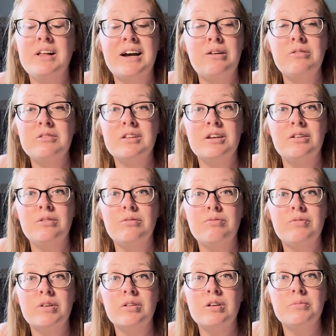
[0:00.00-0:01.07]
out that you
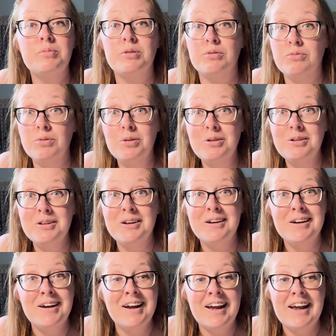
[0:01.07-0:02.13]
feel are beautiful
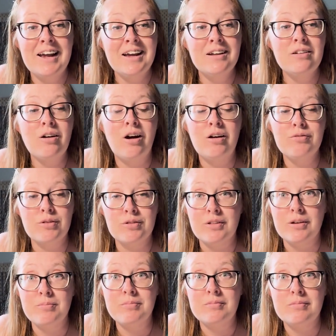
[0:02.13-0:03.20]
and offer
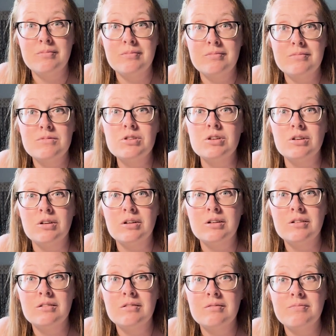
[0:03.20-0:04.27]
them to her.